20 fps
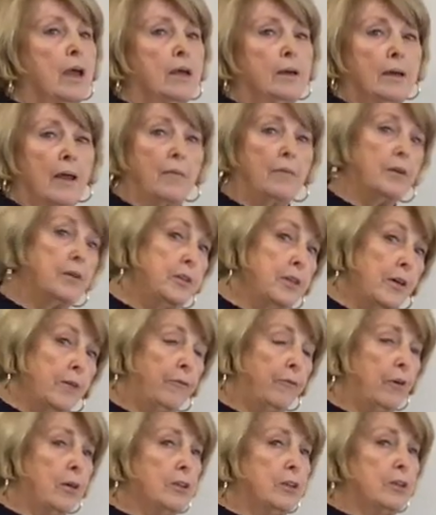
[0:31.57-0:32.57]
Now the
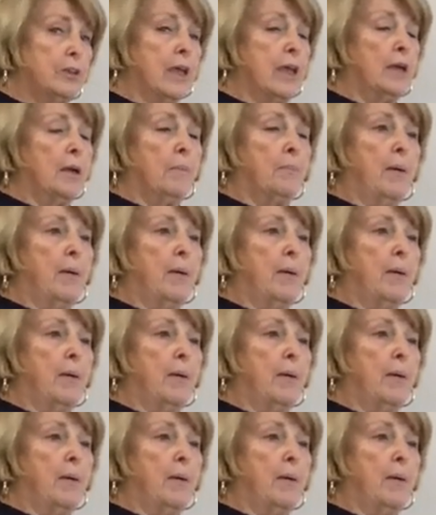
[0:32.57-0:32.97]
difference in a